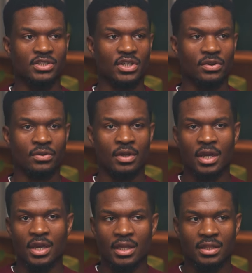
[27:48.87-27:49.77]
So
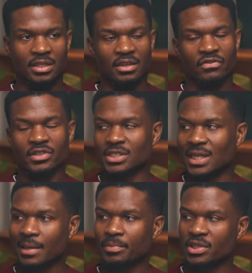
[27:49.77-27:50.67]
the difference in
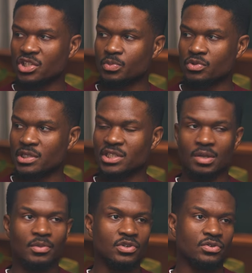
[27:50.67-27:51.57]
happiness between
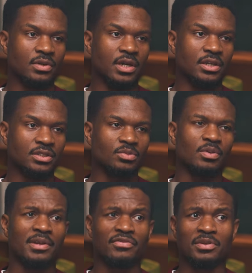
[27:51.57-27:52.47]
someone who earns, I
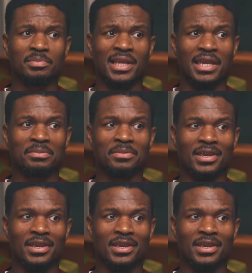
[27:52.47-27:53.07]
probably have to apply